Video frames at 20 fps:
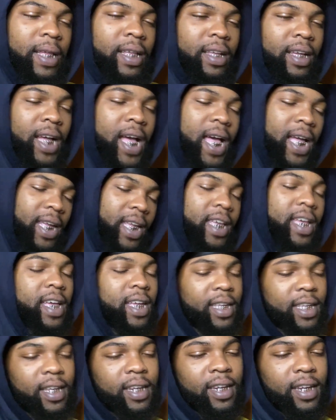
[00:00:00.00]
I get
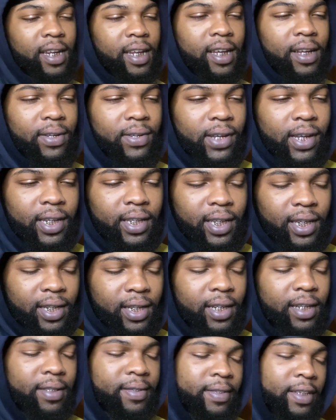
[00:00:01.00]
it now. I get
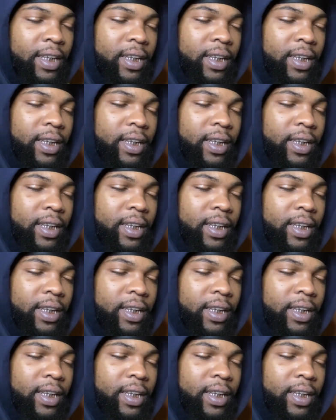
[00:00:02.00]
it.